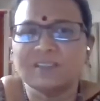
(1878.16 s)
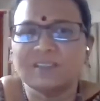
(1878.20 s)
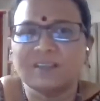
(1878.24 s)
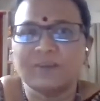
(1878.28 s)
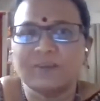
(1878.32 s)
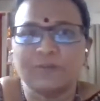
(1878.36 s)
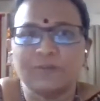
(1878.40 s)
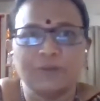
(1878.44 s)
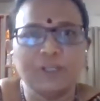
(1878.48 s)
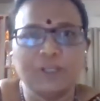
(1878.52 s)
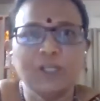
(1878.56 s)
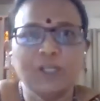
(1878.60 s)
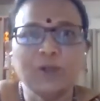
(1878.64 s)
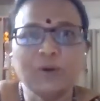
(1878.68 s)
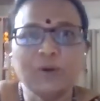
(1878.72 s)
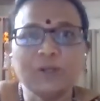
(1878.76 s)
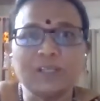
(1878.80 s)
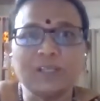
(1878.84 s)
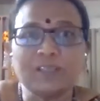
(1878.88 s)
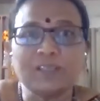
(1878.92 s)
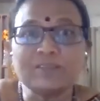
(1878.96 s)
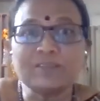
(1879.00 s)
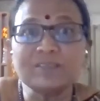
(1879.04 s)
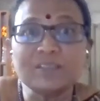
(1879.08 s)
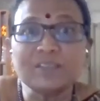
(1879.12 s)
We don't
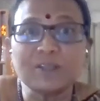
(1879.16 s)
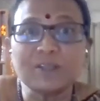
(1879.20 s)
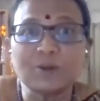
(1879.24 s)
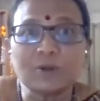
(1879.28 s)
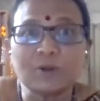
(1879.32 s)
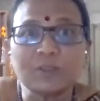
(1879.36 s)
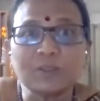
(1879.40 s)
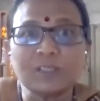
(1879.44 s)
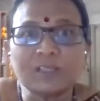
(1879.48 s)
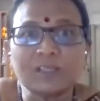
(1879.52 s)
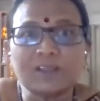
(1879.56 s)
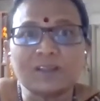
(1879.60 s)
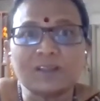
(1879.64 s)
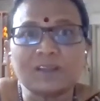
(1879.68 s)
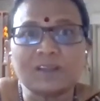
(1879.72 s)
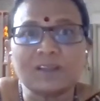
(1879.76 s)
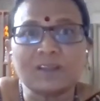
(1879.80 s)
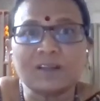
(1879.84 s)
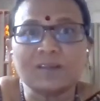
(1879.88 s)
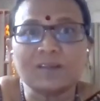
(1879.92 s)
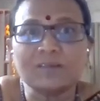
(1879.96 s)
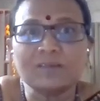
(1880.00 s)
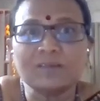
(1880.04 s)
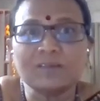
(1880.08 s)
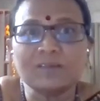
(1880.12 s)
touch that author at all.
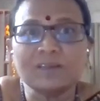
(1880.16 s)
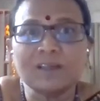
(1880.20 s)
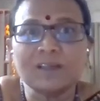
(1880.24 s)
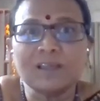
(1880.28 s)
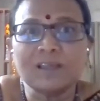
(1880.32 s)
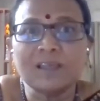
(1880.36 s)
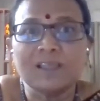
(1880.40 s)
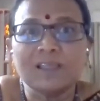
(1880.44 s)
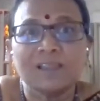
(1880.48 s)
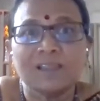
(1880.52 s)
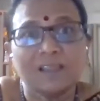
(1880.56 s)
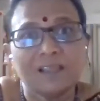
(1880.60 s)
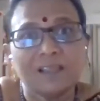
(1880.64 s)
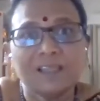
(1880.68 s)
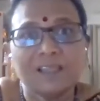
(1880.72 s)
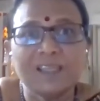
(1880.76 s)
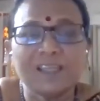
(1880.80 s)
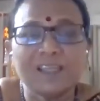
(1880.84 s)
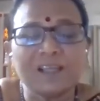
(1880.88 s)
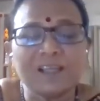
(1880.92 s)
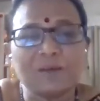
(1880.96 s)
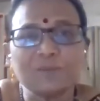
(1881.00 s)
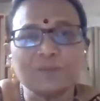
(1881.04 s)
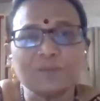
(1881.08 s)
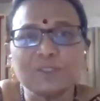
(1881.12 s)
Then
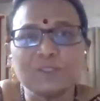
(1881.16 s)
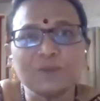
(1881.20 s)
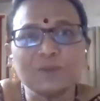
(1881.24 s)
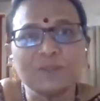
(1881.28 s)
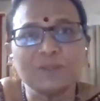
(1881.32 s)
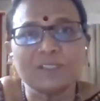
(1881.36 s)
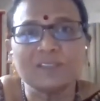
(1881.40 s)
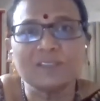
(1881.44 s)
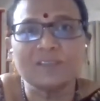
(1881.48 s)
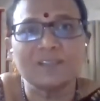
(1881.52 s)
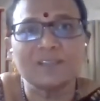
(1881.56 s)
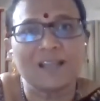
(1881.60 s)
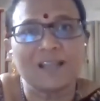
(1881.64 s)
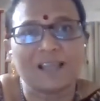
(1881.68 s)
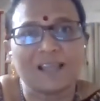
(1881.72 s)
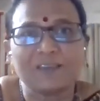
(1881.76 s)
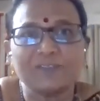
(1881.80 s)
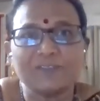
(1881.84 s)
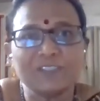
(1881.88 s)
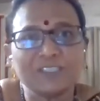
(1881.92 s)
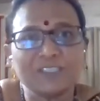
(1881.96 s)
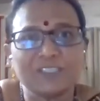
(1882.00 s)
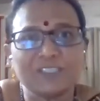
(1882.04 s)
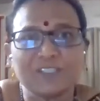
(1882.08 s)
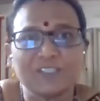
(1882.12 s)
he comes to this
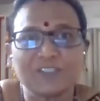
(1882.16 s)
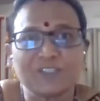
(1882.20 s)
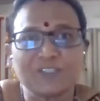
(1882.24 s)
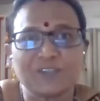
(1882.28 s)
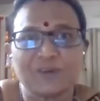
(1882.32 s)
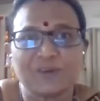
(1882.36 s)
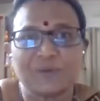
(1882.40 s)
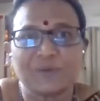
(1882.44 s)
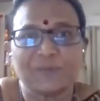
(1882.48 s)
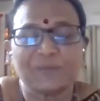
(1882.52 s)
language teacher.